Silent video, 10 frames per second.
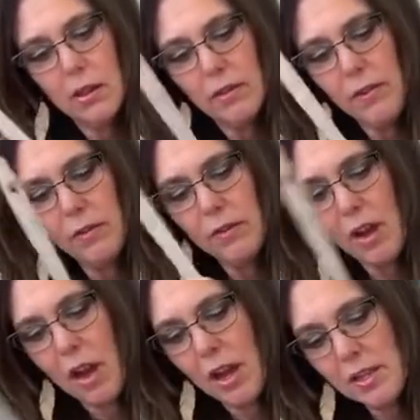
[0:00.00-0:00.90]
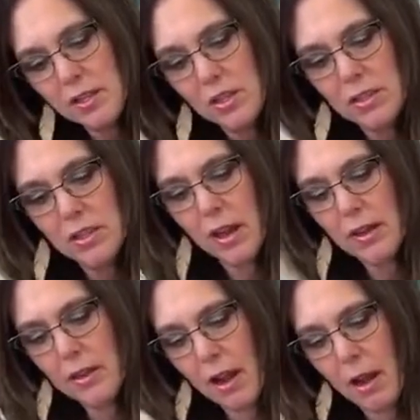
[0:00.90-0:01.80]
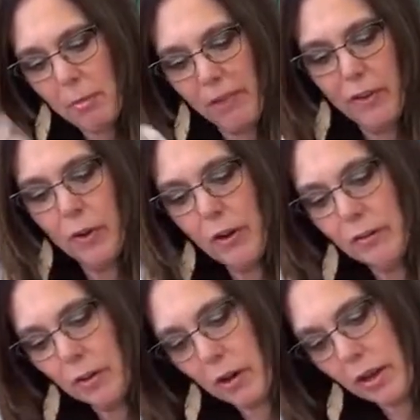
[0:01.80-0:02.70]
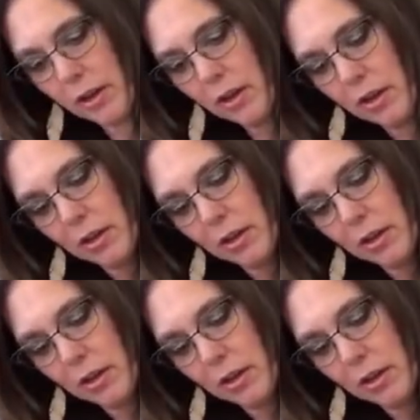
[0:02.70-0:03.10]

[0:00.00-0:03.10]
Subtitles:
If you've not signed up, if you're over on